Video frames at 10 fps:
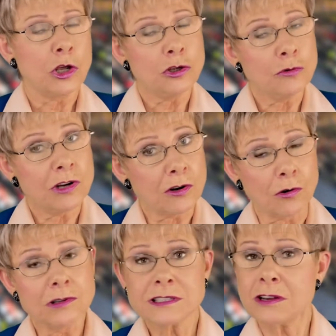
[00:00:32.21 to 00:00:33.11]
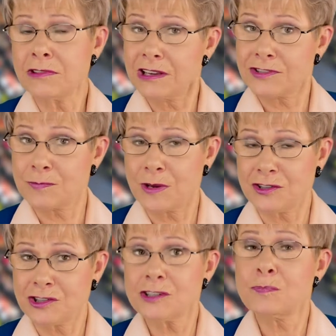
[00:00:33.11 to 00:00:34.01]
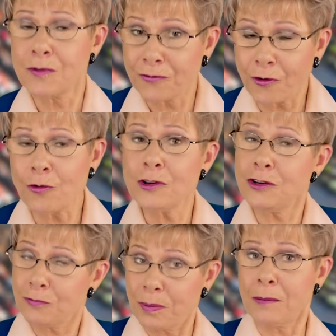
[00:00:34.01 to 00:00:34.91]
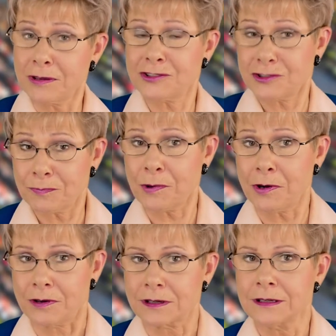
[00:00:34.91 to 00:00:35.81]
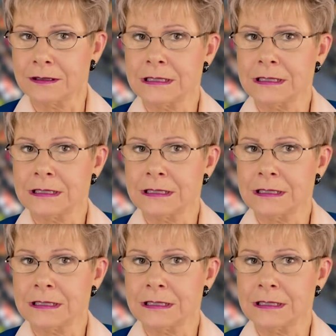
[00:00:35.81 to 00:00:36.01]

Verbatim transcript: You can also give speeches before you've published your book,